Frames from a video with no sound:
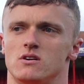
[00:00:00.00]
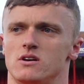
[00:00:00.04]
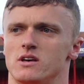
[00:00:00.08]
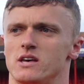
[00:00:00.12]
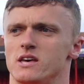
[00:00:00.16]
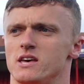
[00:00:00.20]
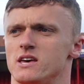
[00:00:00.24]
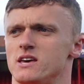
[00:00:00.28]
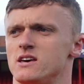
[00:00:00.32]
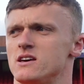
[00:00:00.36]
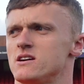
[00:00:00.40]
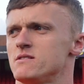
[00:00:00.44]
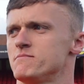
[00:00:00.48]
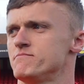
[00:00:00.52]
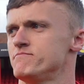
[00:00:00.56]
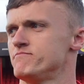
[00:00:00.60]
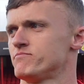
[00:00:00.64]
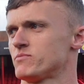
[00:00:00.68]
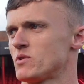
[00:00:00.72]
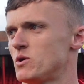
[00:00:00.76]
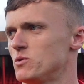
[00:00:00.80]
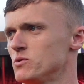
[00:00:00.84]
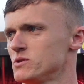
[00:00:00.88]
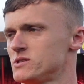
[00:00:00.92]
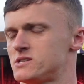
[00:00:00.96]
I
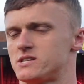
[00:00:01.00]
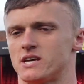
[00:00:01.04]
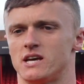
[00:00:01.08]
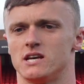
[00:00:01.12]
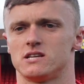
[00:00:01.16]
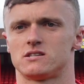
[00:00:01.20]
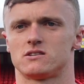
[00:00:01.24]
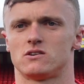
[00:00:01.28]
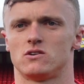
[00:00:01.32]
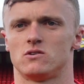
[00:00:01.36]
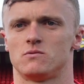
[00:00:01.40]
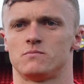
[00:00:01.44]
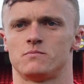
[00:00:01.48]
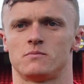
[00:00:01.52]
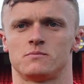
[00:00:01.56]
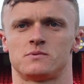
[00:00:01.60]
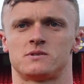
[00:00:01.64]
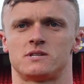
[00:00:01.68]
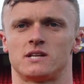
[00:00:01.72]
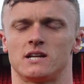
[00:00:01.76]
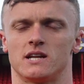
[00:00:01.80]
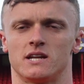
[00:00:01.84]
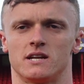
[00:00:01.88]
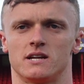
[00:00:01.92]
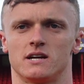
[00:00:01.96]
wouldn't say so. I'm
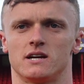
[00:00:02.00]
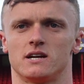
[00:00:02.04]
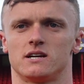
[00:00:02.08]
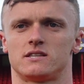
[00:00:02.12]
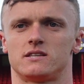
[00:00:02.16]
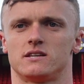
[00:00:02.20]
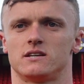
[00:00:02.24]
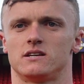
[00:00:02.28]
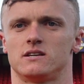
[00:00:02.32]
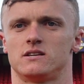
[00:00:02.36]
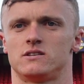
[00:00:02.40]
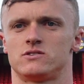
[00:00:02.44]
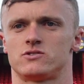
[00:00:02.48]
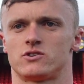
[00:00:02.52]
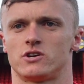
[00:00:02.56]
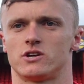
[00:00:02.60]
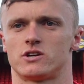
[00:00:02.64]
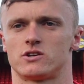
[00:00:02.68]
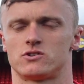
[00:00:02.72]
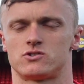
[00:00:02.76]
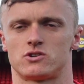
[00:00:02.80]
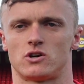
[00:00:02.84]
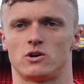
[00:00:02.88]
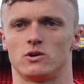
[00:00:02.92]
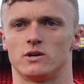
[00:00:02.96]
still in there to try to
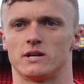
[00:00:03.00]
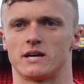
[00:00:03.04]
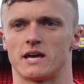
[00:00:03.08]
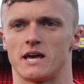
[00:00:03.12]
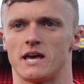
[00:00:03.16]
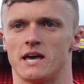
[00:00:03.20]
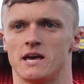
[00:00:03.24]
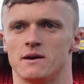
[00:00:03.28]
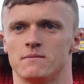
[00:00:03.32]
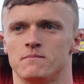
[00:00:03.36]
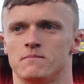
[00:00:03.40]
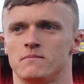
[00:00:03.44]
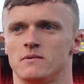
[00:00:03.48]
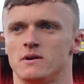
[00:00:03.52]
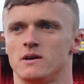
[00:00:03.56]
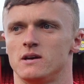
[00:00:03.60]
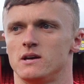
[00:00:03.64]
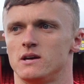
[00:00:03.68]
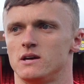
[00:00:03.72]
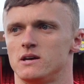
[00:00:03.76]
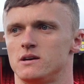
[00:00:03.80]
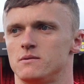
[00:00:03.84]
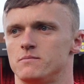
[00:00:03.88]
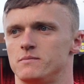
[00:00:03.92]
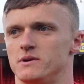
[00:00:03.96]
control the game,
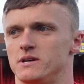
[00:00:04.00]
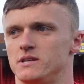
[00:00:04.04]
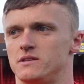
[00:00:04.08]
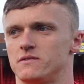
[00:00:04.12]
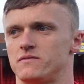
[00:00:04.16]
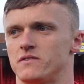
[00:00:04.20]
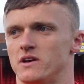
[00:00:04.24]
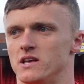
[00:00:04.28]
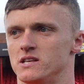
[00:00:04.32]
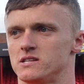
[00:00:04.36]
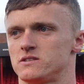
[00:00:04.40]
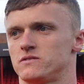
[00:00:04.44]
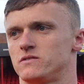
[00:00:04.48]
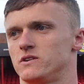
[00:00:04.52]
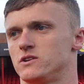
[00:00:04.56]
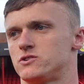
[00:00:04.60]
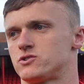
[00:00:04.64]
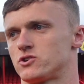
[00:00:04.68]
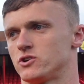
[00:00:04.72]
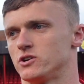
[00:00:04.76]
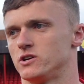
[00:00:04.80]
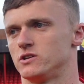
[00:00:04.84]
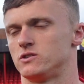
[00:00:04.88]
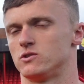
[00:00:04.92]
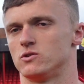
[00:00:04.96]
be defensively,
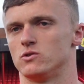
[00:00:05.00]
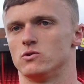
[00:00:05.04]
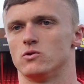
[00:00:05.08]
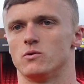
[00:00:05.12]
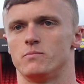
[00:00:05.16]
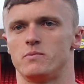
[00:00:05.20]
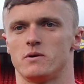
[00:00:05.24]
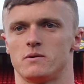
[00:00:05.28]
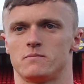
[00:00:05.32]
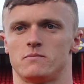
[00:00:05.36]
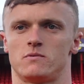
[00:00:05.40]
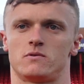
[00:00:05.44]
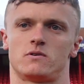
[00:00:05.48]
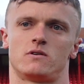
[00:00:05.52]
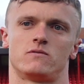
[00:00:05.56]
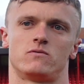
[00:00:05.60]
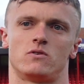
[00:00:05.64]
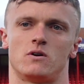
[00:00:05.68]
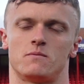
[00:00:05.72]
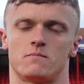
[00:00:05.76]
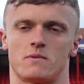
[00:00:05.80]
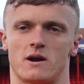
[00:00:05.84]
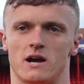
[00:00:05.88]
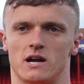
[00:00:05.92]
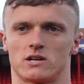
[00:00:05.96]
try to do a bit of
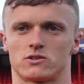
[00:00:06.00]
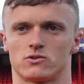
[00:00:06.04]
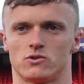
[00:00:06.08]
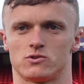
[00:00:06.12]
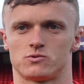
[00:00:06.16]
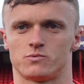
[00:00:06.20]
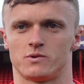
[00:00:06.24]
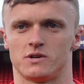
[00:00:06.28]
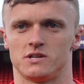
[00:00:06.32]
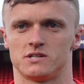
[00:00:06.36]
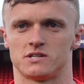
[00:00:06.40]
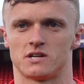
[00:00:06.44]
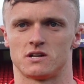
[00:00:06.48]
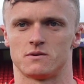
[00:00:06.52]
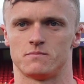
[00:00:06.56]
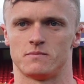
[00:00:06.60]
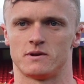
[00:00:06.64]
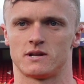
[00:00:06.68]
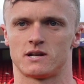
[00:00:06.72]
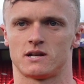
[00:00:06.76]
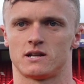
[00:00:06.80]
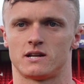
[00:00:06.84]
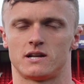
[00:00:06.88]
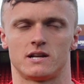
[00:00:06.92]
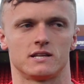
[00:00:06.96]
what Mark does when he's in the
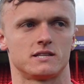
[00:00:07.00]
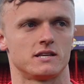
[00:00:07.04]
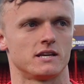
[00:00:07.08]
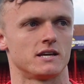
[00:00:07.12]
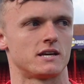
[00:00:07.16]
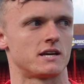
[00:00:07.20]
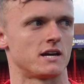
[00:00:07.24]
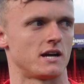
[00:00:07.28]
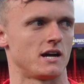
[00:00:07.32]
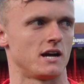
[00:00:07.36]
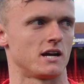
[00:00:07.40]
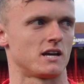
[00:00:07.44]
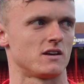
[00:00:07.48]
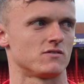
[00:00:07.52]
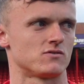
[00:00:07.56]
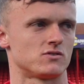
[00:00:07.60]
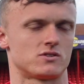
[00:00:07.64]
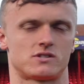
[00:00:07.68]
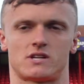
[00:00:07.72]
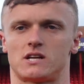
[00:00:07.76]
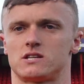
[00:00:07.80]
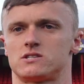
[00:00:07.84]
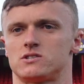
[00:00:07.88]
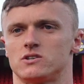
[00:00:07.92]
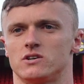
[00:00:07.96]
middle, and I think Kerr gives us
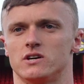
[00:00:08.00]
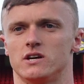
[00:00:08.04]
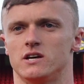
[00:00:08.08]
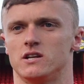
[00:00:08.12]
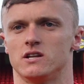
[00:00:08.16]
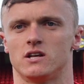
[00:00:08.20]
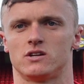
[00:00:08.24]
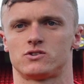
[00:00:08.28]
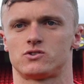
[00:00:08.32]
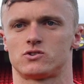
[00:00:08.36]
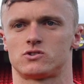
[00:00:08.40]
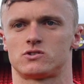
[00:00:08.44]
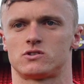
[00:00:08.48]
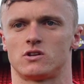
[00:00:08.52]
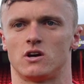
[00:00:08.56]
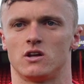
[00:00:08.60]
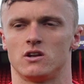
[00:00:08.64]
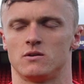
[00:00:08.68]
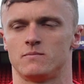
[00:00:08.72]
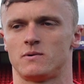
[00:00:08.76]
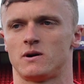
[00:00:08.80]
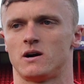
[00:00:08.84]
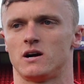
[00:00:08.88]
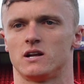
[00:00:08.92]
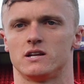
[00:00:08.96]
that side, not just on
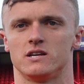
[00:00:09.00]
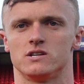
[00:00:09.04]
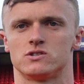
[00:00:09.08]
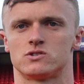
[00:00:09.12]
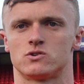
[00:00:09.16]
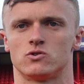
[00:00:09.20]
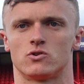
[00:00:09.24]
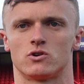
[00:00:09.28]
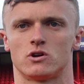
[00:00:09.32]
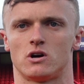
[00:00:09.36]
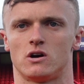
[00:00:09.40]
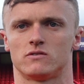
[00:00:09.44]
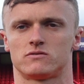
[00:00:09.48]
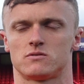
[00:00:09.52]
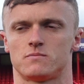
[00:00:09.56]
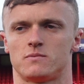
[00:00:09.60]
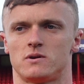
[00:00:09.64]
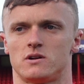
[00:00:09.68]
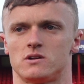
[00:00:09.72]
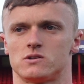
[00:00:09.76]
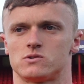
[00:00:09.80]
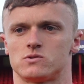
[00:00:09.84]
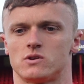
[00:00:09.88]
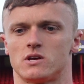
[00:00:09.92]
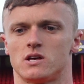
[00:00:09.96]
the ball, he's good off the
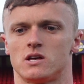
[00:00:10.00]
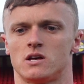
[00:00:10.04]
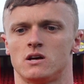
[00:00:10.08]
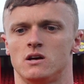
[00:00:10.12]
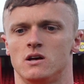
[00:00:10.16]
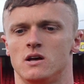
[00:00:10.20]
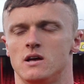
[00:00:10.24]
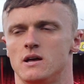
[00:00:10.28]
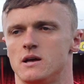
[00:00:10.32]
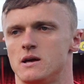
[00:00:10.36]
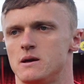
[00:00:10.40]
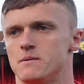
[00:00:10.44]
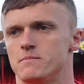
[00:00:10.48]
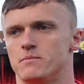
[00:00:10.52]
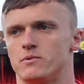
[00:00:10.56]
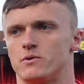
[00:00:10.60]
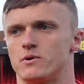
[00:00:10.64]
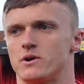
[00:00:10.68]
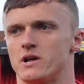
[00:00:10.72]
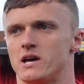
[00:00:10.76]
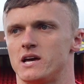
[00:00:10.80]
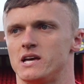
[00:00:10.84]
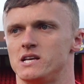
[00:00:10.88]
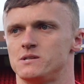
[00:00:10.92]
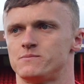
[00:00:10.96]
ball as well.
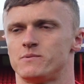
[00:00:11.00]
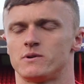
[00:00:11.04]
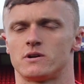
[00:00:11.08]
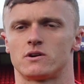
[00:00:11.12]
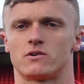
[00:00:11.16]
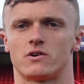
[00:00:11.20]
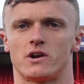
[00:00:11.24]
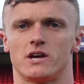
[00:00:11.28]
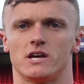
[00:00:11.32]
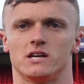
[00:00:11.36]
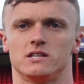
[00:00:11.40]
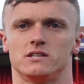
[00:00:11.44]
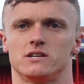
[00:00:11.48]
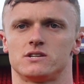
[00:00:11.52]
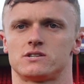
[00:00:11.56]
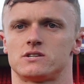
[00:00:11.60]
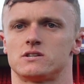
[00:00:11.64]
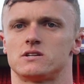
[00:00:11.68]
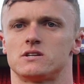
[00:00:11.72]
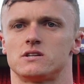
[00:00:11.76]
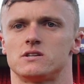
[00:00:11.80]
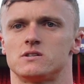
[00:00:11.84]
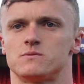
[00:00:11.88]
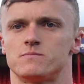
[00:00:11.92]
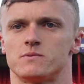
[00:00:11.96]
But he's been a great
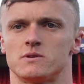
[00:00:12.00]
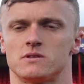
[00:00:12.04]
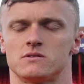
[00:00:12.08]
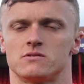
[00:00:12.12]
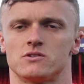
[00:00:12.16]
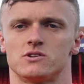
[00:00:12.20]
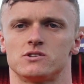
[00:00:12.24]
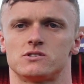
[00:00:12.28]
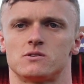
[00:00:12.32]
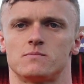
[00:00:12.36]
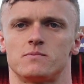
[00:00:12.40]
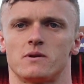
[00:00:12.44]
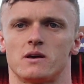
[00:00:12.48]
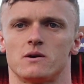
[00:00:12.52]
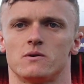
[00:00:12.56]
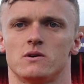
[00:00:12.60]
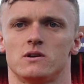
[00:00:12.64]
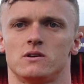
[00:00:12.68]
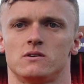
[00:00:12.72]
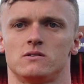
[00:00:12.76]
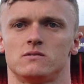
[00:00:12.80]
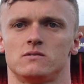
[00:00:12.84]
addition, and he's been nice to play with.